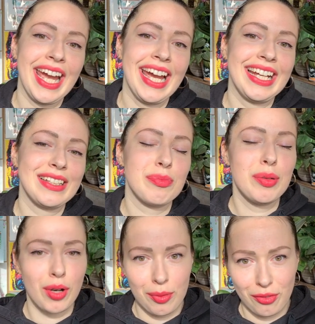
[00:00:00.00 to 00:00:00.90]
and
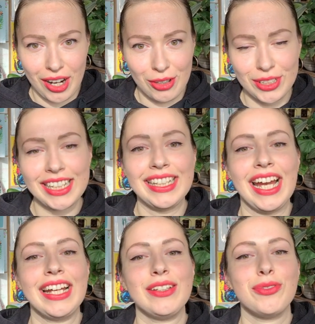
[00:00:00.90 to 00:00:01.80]
my mom found it
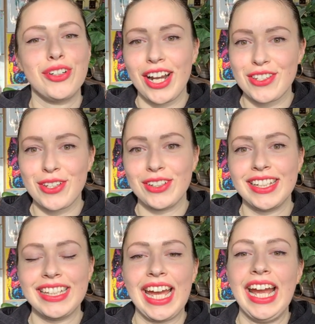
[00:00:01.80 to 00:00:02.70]
and we rescued
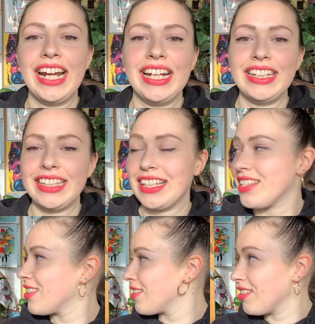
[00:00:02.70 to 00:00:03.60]
it, and
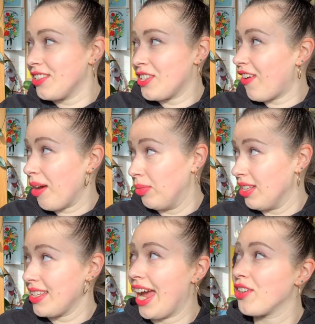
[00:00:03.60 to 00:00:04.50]
it's it's
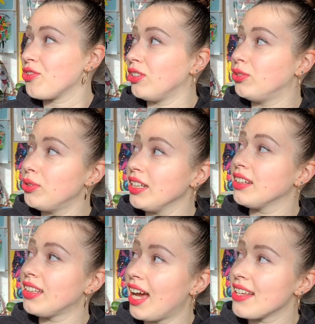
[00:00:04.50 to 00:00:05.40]
fabulous. Actually, during
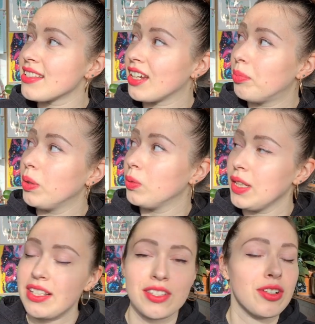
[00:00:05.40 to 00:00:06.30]
last couple
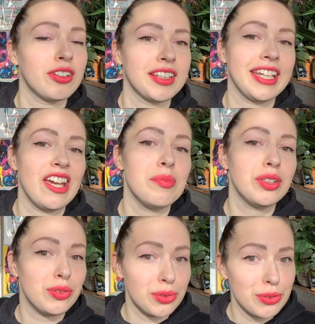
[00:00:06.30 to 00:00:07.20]
weeks it already gave
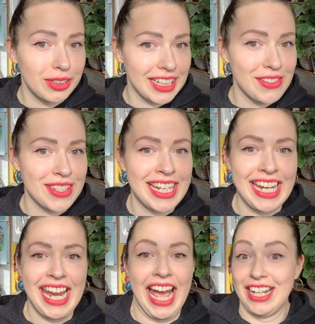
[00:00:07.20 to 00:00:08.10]
me two new leaves,
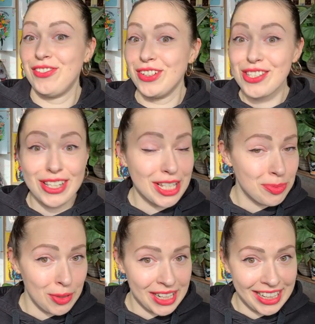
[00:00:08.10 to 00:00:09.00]
and it feels like
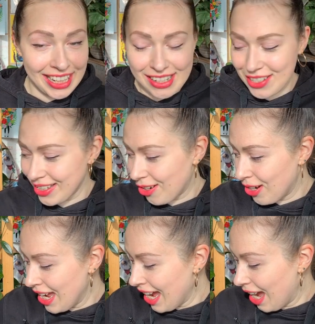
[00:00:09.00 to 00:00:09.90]
spring here,
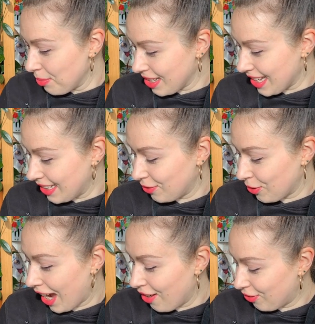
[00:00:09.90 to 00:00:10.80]
so I'm excited
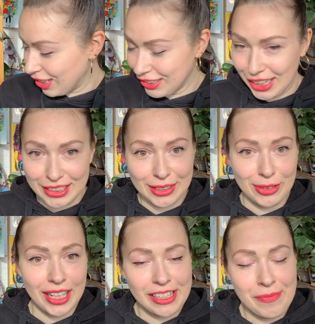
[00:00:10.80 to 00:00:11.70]
to have another
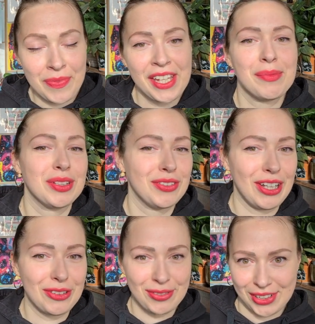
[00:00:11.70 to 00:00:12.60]
one. But
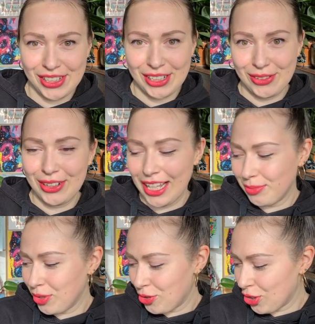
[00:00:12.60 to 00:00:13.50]
without further ado,
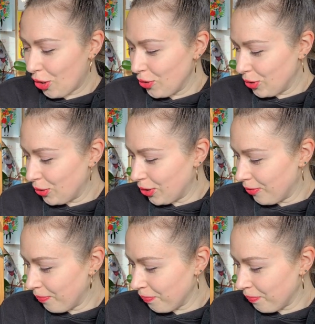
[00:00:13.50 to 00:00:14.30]
let me show you.